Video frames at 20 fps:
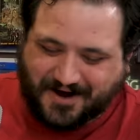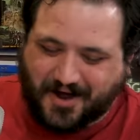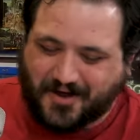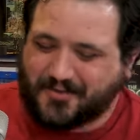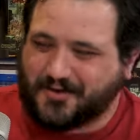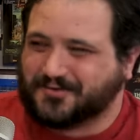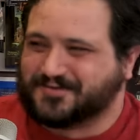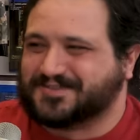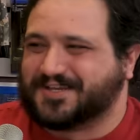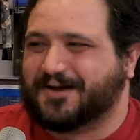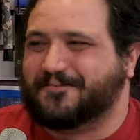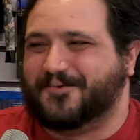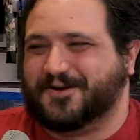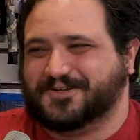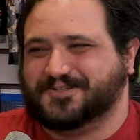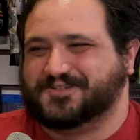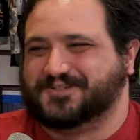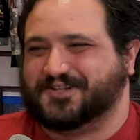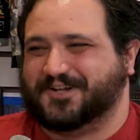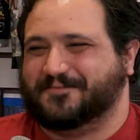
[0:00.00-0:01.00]
Although
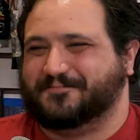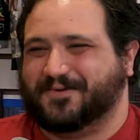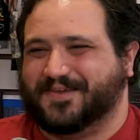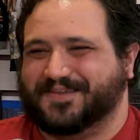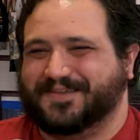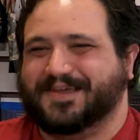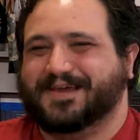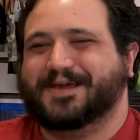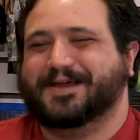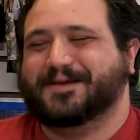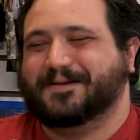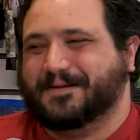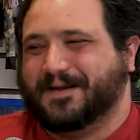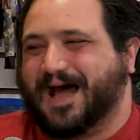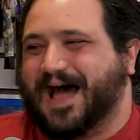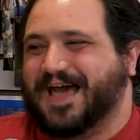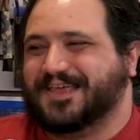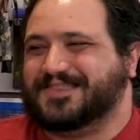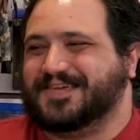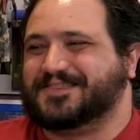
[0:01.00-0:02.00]
someone should have been
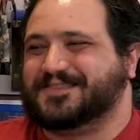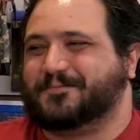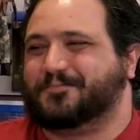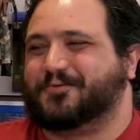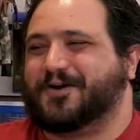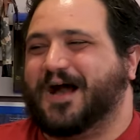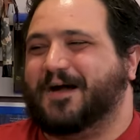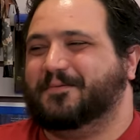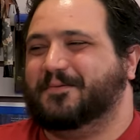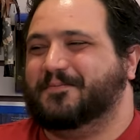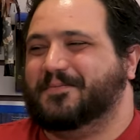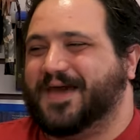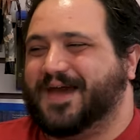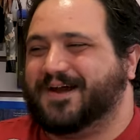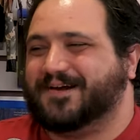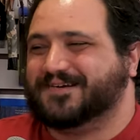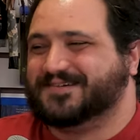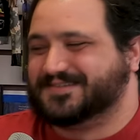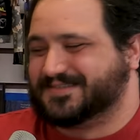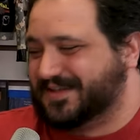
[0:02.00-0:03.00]
I think the problem
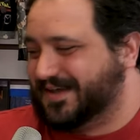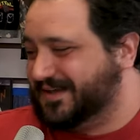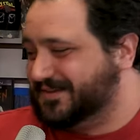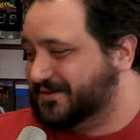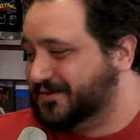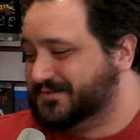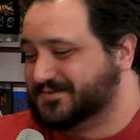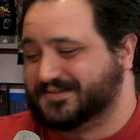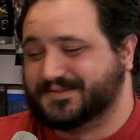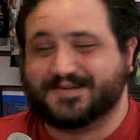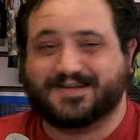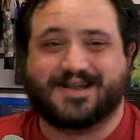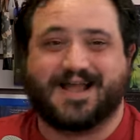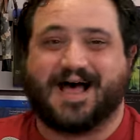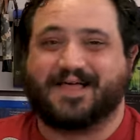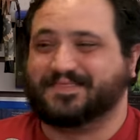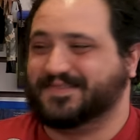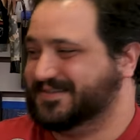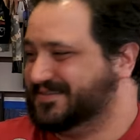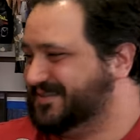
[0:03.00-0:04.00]
there is like those are
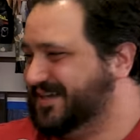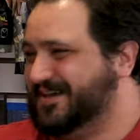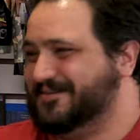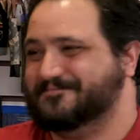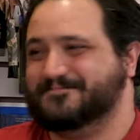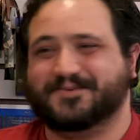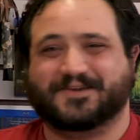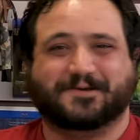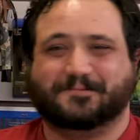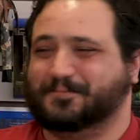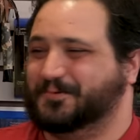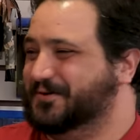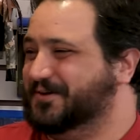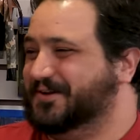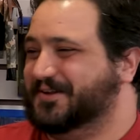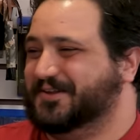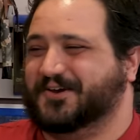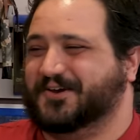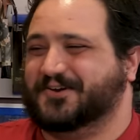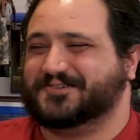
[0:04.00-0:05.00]
not the same people.
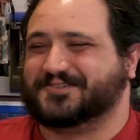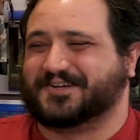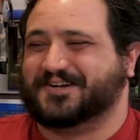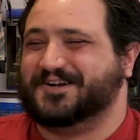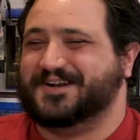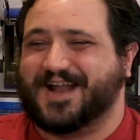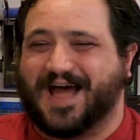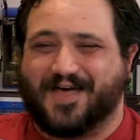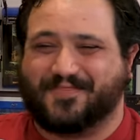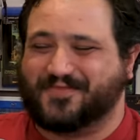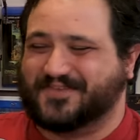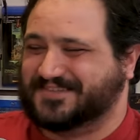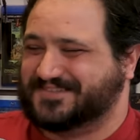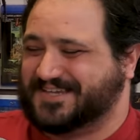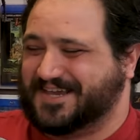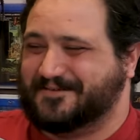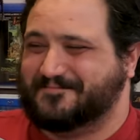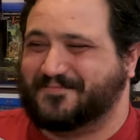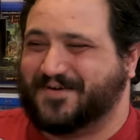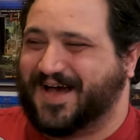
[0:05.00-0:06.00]
those are not the
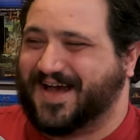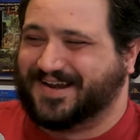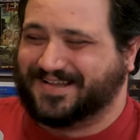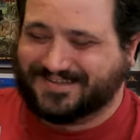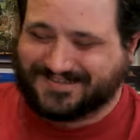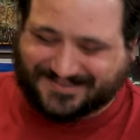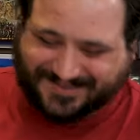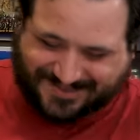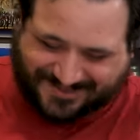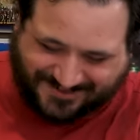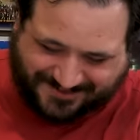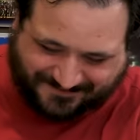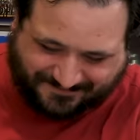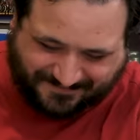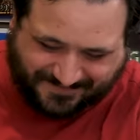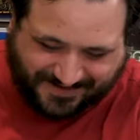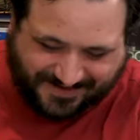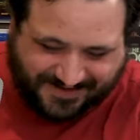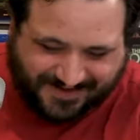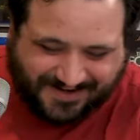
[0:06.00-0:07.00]
same body type.
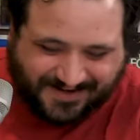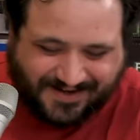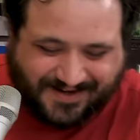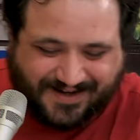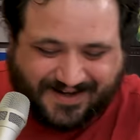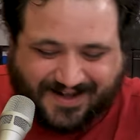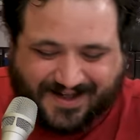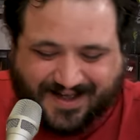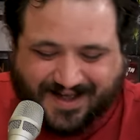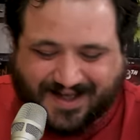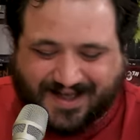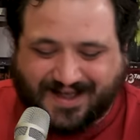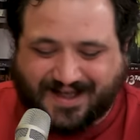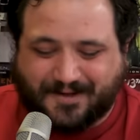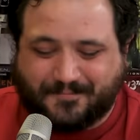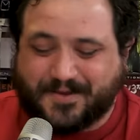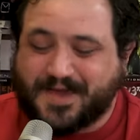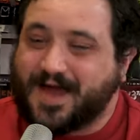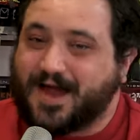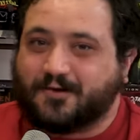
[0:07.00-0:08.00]

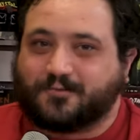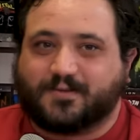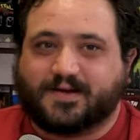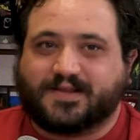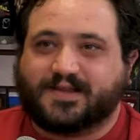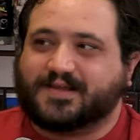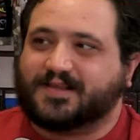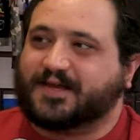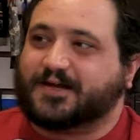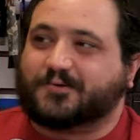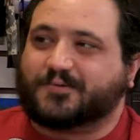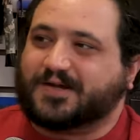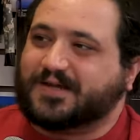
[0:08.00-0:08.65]
Uh, but yeah, I really like